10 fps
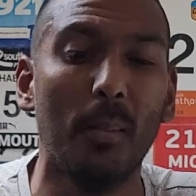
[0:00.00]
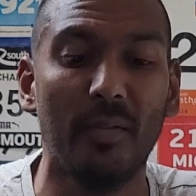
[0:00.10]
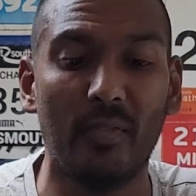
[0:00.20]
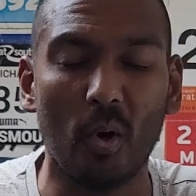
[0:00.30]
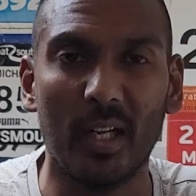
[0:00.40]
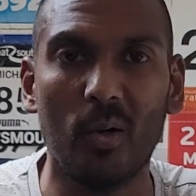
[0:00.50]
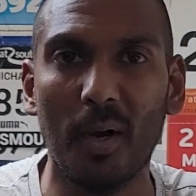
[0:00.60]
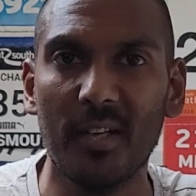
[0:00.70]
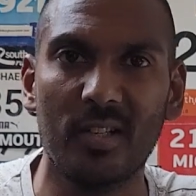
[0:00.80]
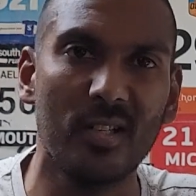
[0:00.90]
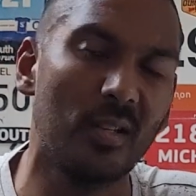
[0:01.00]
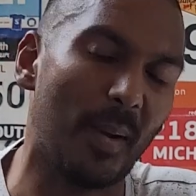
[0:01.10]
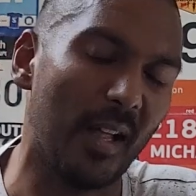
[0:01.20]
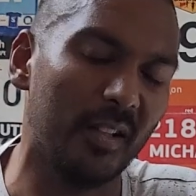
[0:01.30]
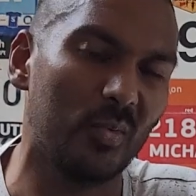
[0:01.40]
But if you've got any questions
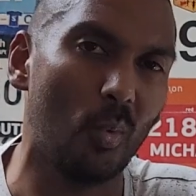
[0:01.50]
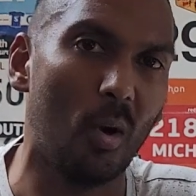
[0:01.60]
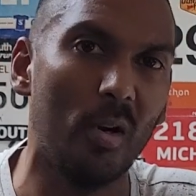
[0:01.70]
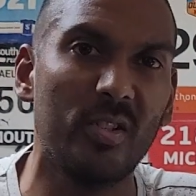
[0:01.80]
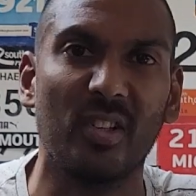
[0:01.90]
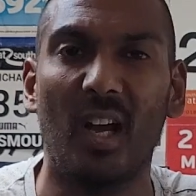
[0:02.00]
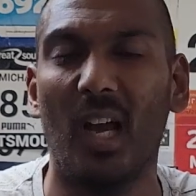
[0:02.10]
about this watch,